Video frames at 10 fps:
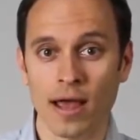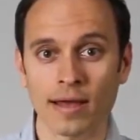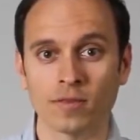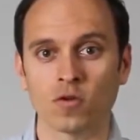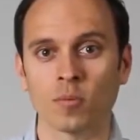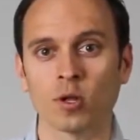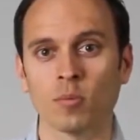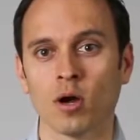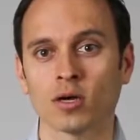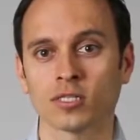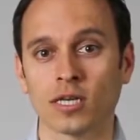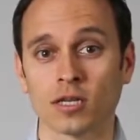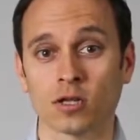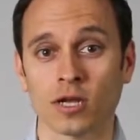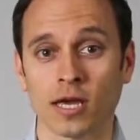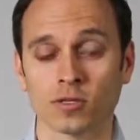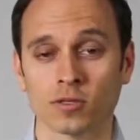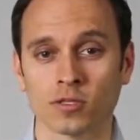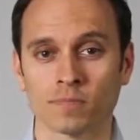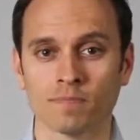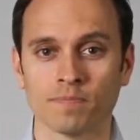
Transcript: and terminal block signal connectors.